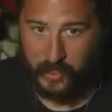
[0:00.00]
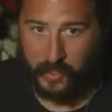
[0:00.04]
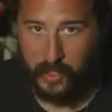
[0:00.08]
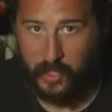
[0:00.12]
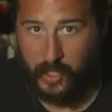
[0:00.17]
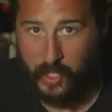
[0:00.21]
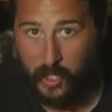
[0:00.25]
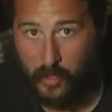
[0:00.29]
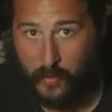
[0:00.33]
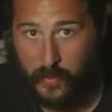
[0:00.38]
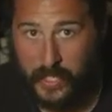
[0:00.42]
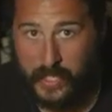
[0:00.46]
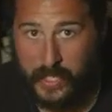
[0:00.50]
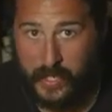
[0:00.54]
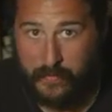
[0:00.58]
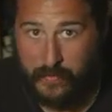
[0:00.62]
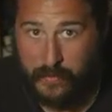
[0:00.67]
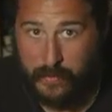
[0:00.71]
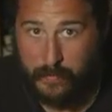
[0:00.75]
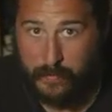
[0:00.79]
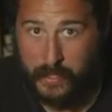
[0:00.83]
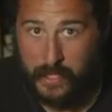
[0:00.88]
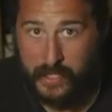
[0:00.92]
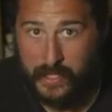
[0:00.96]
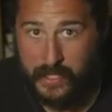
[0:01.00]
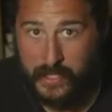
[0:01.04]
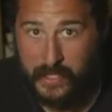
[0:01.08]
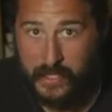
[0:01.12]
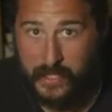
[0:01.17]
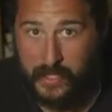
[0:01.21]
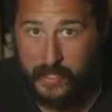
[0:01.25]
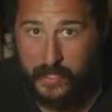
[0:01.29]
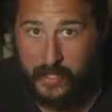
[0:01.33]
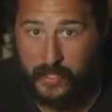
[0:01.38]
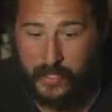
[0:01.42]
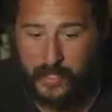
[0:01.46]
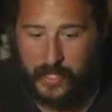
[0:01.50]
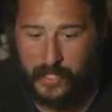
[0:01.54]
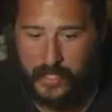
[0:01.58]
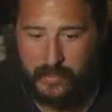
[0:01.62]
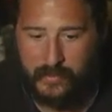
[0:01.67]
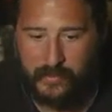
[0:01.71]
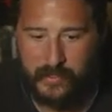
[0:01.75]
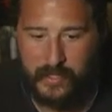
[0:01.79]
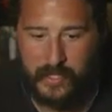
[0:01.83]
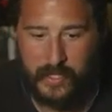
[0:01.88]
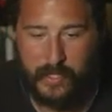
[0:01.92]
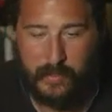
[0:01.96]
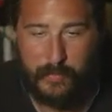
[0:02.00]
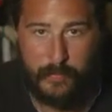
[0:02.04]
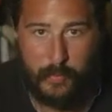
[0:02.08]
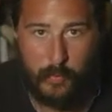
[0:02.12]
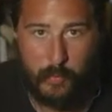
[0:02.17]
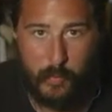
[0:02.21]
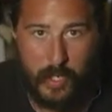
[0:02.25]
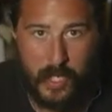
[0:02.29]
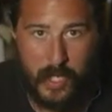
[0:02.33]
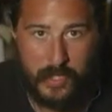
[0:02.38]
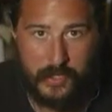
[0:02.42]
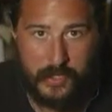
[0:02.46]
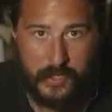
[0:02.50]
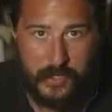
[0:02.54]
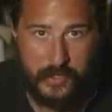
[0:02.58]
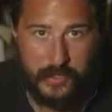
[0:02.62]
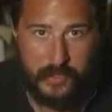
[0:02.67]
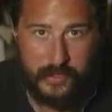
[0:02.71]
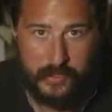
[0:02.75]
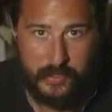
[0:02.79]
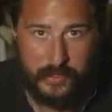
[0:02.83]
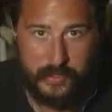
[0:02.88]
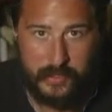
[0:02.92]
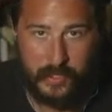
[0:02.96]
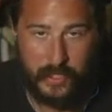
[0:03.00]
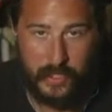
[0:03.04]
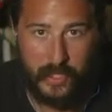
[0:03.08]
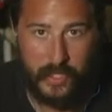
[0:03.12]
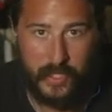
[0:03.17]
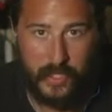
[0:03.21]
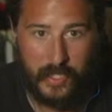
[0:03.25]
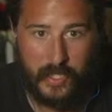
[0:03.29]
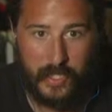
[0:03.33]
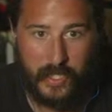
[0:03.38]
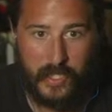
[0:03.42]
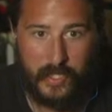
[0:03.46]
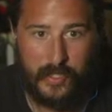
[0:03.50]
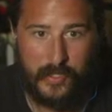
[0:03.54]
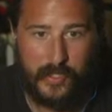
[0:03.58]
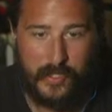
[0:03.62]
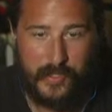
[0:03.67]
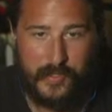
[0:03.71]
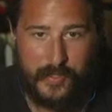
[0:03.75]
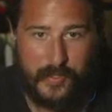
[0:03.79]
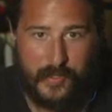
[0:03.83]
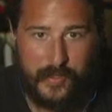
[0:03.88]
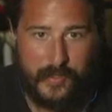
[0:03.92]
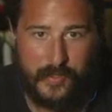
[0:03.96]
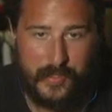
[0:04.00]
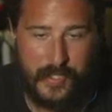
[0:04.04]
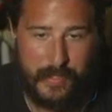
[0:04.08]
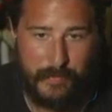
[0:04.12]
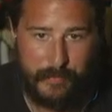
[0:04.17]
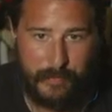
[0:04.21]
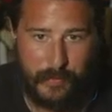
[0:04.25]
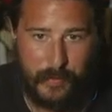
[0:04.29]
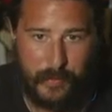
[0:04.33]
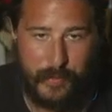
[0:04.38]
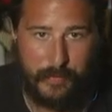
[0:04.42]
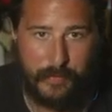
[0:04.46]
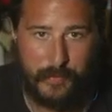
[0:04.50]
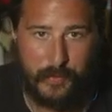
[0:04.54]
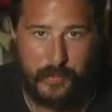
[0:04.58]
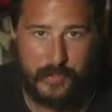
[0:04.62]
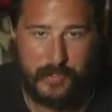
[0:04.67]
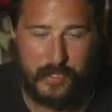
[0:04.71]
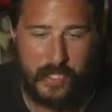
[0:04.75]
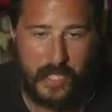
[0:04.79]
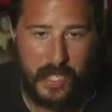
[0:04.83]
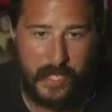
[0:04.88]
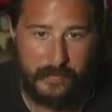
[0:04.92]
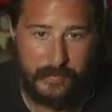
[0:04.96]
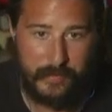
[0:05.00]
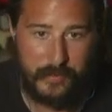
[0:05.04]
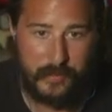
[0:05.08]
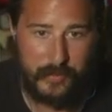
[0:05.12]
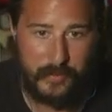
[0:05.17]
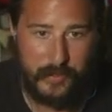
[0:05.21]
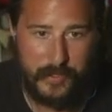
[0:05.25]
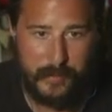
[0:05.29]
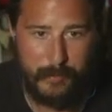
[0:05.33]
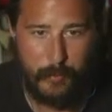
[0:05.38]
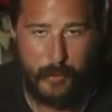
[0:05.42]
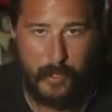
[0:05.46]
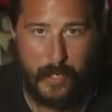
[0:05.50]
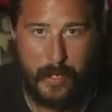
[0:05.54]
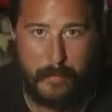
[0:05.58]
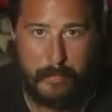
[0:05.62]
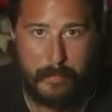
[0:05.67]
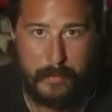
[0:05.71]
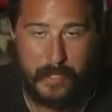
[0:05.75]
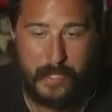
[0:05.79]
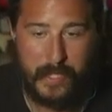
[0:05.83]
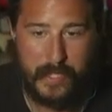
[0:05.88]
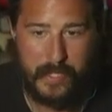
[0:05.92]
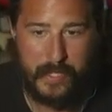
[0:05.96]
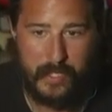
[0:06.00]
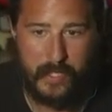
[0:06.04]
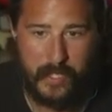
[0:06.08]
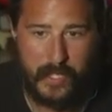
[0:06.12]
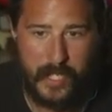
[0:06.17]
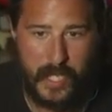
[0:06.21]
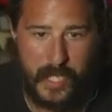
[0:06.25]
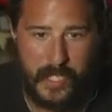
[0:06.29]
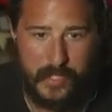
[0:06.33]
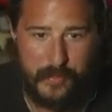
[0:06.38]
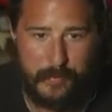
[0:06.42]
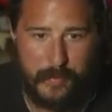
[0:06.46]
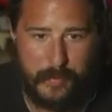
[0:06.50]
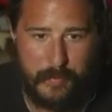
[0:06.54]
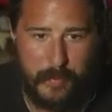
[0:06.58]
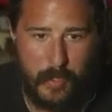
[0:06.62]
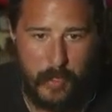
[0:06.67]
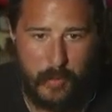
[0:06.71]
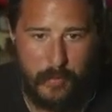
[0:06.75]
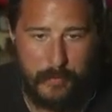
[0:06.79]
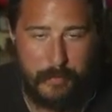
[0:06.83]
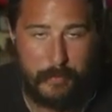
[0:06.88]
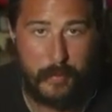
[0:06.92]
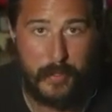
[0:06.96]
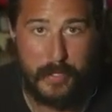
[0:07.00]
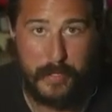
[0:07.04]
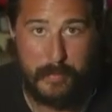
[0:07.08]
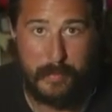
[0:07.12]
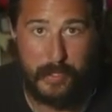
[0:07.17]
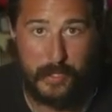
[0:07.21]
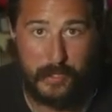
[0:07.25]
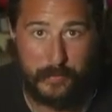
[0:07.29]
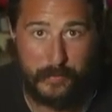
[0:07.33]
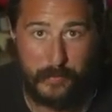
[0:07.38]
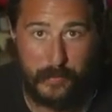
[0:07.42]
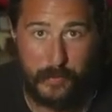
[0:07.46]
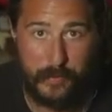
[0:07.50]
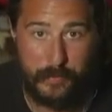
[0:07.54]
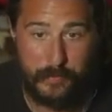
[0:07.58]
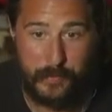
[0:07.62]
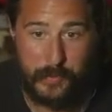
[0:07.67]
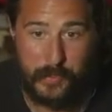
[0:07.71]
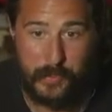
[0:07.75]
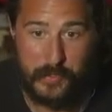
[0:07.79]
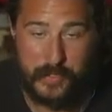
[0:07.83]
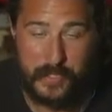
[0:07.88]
All right, everybody. Thanks again for watching. Uh, this is it for the first live stream where I played on Heisman mode pretty much for the first